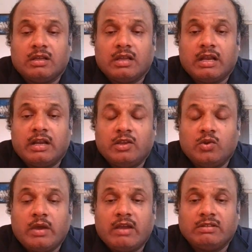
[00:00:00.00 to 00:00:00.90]
and
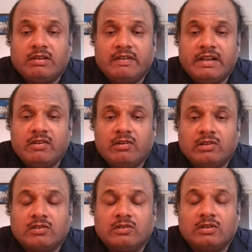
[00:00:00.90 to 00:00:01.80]
you have the video
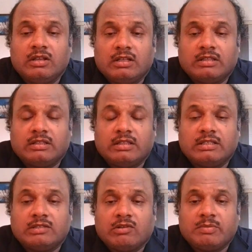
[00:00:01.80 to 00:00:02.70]
also.
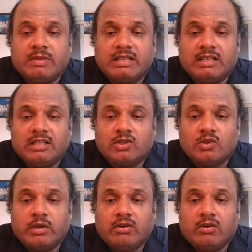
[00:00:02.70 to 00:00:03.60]
This was basically the
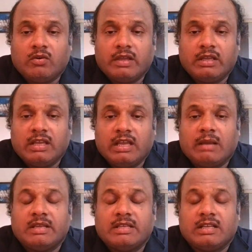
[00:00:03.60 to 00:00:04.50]
story ongoing. Yeah,
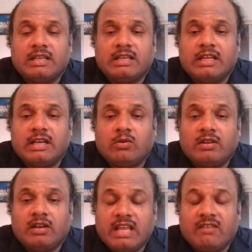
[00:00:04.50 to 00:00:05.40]
basically they told
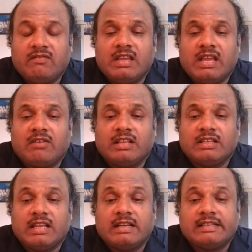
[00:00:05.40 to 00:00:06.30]
that yeah, we have the
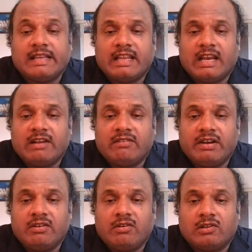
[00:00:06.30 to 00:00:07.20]
satellite
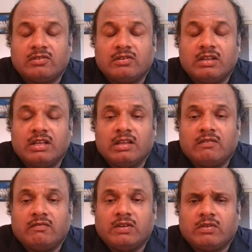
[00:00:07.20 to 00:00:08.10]
video also,
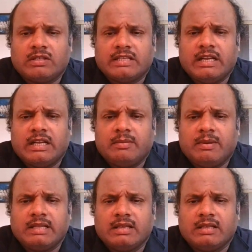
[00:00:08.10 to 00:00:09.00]
which was sent
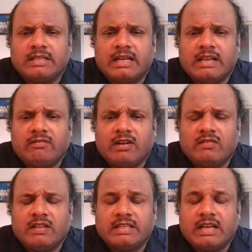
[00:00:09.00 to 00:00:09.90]
by the one of
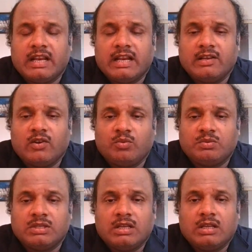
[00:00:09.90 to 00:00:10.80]
the satellite groups,